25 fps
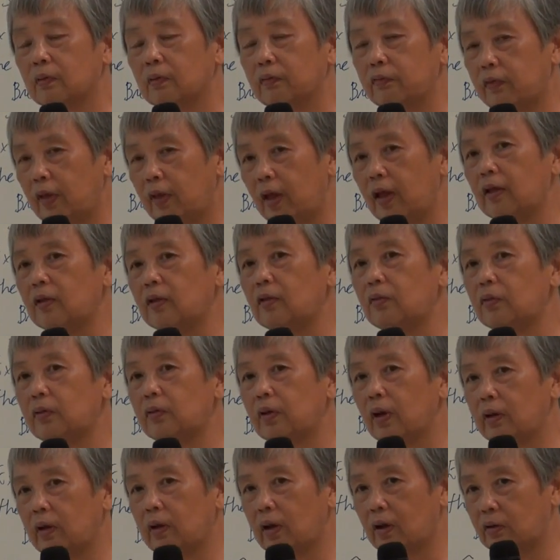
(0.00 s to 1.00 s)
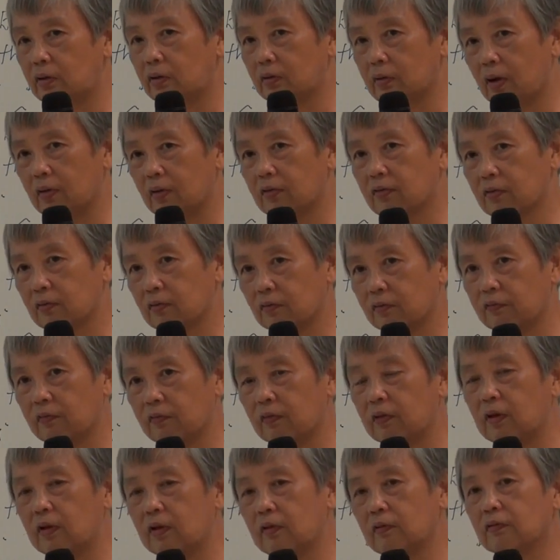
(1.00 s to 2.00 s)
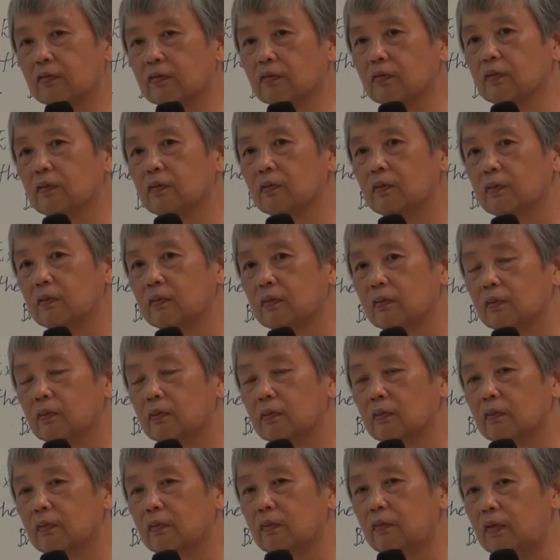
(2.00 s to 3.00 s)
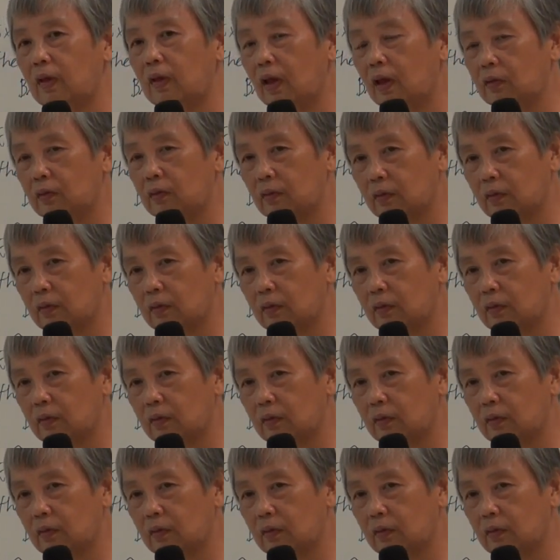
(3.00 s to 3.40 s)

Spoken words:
then you can address the feelings, then you